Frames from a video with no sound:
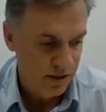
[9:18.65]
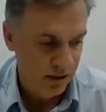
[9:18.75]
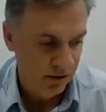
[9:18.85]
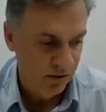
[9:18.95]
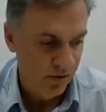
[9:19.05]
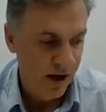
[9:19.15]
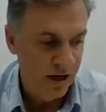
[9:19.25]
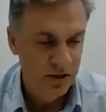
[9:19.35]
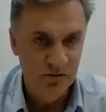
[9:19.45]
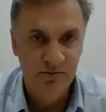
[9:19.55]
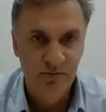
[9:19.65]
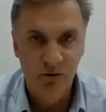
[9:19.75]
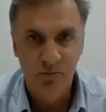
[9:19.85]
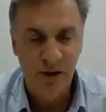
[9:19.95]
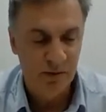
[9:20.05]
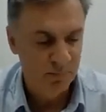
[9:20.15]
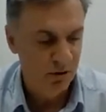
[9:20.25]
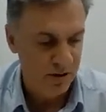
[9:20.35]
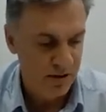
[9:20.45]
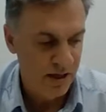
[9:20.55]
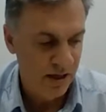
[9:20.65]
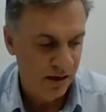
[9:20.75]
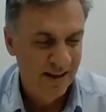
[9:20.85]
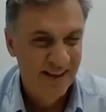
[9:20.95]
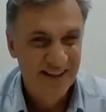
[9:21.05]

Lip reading: And there are a range of look-back periods there.